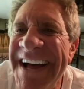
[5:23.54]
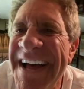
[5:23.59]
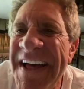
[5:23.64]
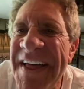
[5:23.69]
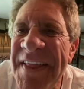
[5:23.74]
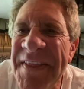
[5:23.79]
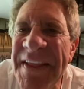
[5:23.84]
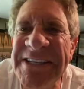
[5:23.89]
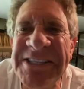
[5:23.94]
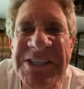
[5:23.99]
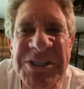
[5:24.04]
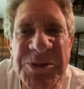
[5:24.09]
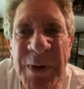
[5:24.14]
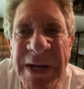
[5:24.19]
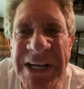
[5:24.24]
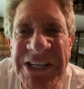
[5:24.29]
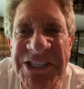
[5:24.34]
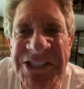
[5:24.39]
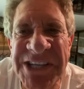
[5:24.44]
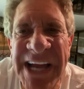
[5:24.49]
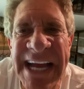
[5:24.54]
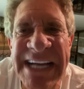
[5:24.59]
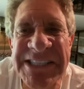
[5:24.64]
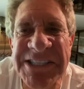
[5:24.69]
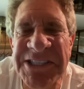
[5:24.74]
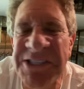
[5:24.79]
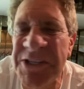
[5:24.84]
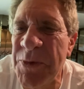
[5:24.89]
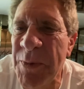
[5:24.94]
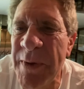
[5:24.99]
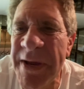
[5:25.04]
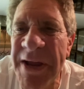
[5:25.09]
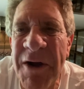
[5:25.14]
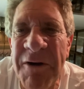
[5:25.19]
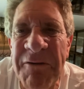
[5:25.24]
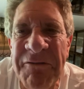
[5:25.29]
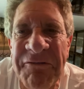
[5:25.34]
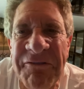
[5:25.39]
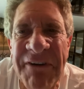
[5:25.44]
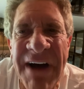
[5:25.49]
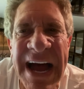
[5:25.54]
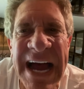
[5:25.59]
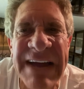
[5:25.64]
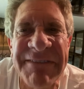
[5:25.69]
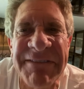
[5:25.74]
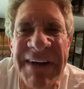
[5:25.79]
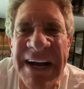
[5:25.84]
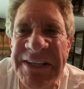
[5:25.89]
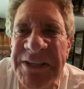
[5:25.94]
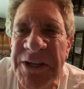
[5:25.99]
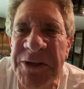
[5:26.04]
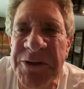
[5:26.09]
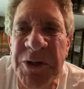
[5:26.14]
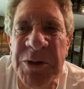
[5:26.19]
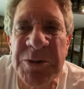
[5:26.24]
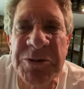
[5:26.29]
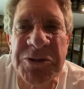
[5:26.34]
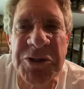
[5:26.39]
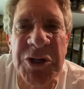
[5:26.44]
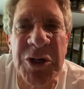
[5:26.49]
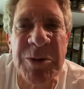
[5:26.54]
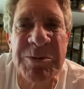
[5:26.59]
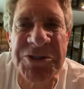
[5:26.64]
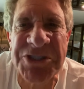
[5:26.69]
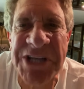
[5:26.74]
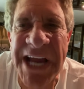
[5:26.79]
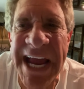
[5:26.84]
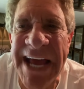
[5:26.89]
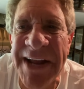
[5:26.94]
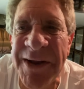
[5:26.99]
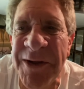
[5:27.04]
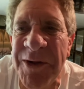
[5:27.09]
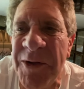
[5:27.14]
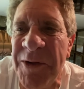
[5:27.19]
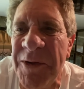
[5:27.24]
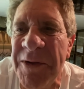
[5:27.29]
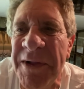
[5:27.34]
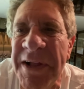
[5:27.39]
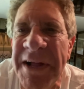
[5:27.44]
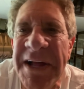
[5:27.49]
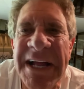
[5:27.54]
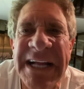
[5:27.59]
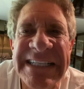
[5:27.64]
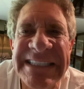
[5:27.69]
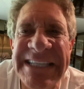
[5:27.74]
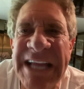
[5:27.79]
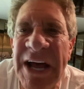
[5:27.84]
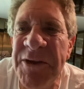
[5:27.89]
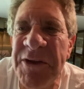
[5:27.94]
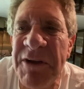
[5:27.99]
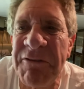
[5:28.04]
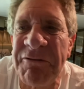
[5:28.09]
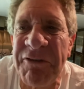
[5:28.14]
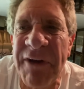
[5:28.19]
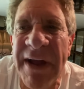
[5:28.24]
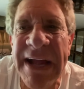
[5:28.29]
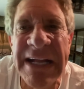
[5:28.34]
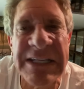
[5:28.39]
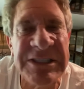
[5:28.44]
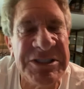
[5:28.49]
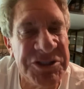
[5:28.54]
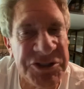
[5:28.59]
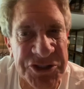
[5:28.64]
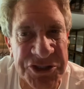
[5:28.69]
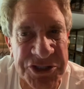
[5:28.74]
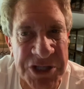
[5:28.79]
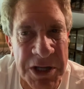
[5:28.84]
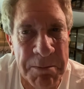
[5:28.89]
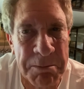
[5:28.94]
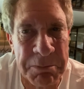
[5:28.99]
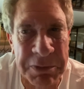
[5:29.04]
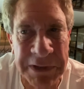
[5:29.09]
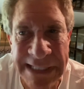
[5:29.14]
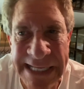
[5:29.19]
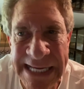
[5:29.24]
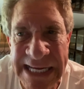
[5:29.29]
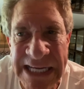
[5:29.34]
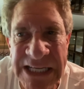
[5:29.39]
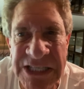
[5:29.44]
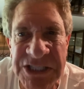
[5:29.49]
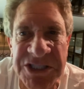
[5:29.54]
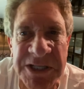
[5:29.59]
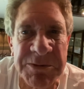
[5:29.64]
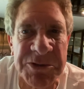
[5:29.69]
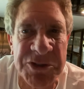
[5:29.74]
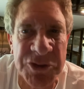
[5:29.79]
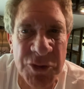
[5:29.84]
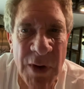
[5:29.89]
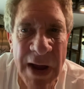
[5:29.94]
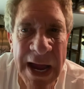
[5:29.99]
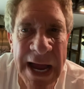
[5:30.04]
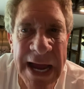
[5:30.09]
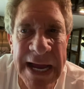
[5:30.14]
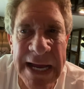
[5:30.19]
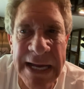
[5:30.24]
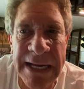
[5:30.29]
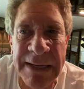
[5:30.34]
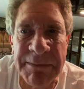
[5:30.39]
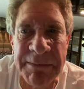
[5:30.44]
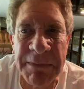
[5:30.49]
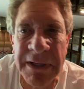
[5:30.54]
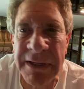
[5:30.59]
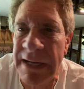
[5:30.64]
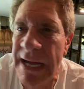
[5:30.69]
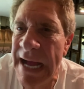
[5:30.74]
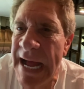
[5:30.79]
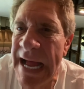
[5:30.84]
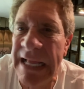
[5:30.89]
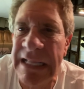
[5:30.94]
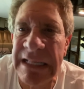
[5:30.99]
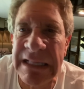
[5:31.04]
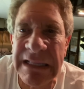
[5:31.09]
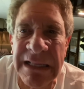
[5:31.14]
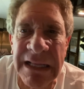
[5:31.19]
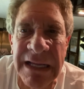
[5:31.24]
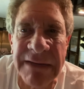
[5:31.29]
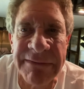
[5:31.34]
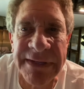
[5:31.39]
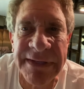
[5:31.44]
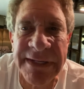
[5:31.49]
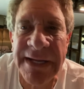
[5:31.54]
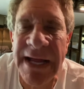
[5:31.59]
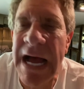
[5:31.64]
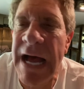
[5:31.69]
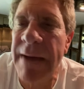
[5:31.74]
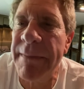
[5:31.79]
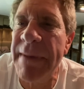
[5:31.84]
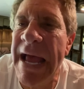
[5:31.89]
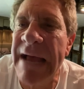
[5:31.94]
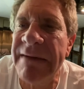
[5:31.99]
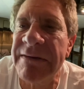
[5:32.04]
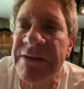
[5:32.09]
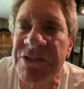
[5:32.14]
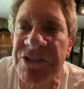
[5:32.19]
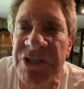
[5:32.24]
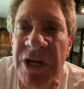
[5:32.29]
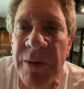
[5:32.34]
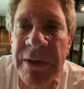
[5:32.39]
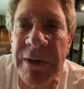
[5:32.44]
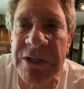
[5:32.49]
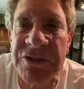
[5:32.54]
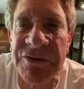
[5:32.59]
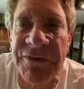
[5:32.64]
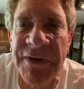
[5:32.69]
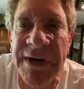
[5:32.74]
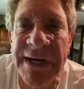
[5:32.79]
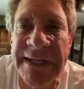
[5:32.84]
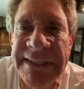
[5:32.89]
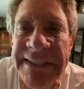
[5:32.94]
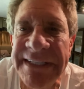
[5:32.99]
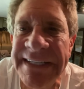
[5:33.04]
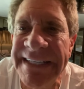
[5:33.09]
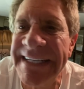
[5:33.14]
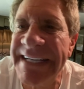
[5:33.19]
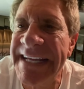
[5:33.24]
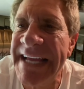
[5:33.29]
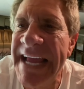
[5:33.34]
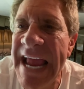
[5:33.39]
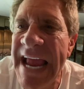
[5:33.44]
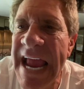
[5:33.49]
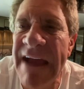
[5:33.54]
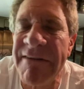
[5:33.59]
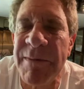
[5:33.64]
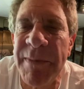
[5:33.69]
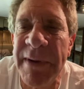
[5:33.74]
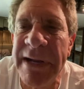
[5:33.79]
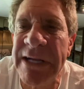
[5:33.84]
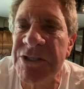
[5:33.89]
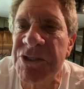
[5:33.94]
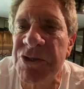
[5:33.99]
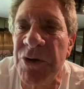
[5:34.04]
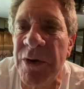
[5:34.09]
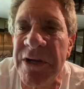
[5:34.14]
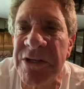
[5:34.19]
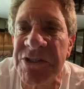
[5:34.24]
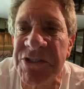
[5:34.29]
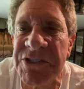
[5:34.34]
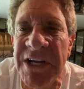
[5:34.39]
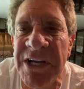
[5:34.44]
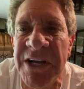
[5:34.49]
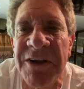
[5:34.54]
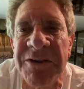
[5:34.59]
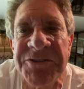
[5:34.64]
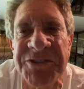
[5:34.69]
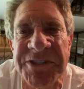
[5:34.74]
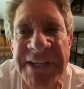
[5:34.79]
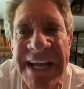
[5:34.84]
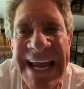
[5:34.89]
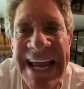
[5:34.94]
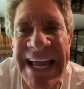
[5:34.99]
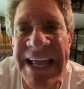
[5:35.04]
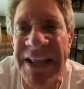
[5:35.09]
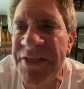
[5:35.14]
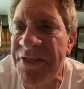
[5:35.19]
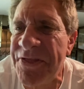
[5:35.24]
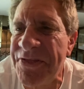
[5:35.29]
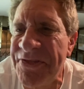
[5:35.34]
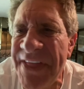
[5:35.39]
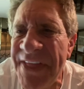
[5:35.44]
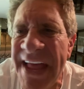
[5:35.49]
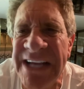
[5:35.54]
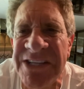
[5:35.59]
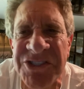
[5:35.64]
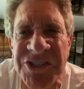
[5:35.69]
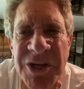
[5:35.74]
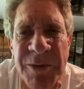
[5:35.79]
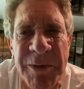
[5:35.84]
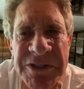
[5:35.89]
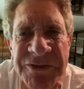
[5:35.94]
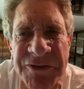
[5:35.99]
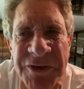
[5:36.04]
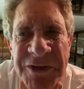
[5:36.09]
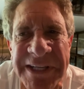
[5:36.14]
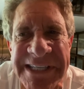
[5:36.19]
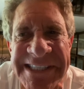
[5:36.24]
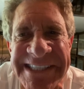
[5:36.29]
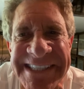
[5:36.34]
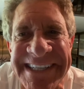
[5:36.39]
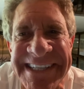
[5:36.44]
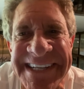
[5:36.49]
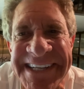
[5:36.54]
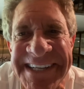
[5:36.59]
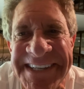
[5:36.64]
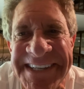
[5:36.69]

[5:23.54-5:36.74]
This is Rick Sykes 305 on your YouTube channel. Tell your friends, please subscribe. I love it. I'm having so much fun. Everybody enjoy yourselves and thanks so much for listening.